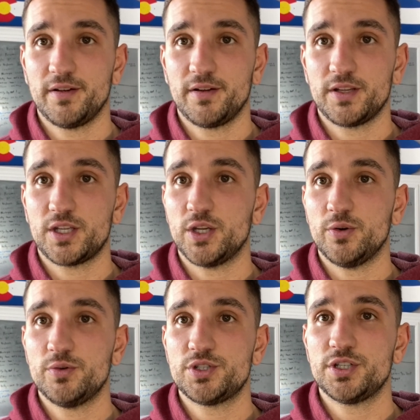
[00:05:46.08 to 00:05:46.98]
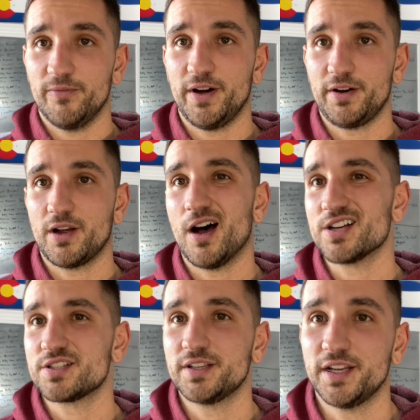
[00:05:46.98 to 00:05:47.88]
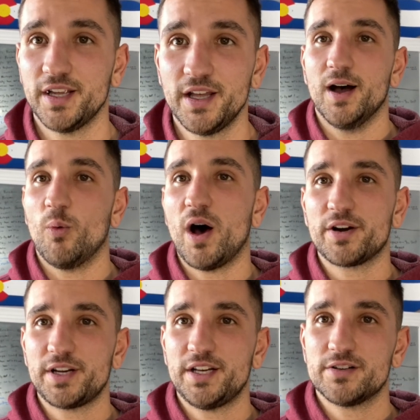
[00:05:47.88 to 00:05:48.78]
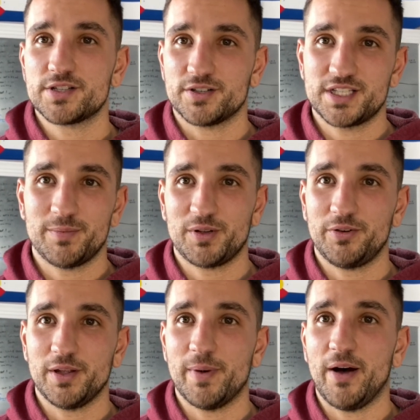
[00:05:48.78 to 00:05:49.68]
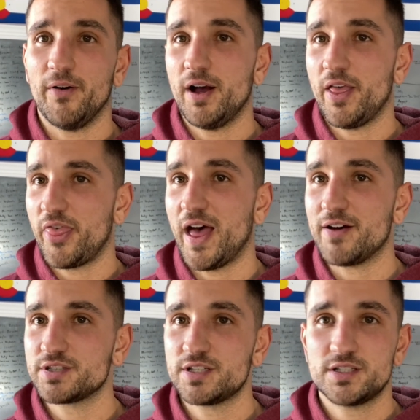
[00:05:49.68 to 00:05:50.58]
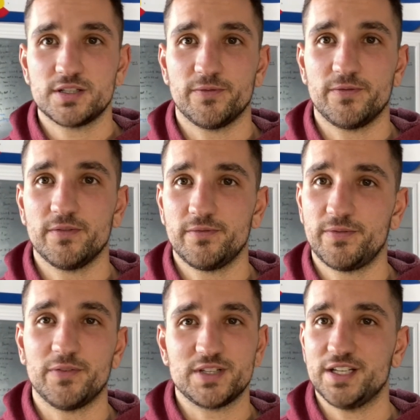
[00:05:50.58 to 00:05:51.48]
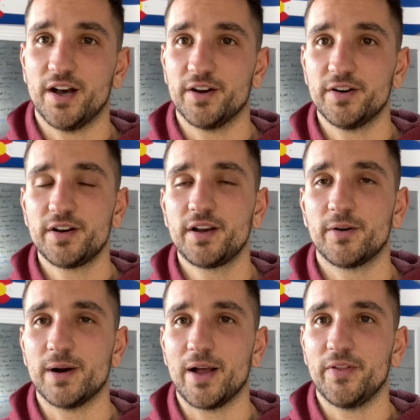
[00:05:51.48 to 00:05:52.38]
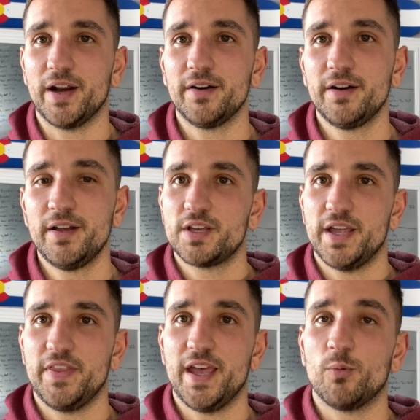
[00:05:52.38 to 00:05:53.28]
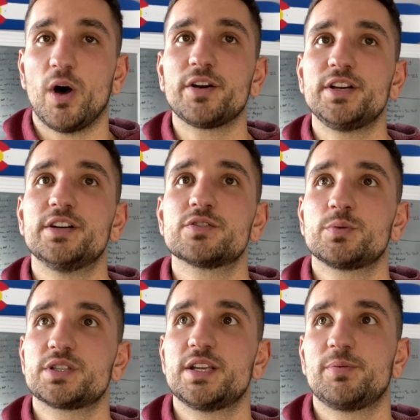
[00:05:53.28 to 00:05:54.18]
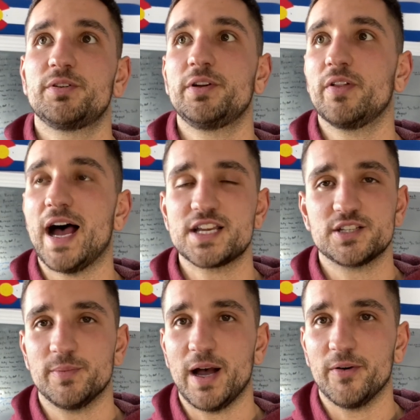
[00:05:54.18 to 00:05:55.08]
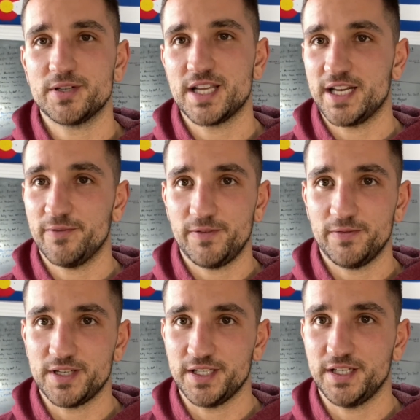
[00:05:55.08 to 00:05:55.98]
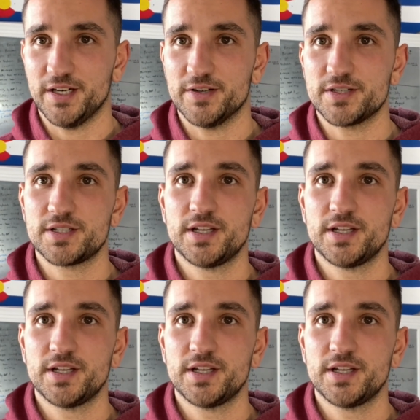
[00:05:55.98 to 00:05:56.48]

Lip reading: huge, very costly. Water heaters are typically about $1,000 to $1,500, around there. And then water heaters will typically last about 10 to 15 years.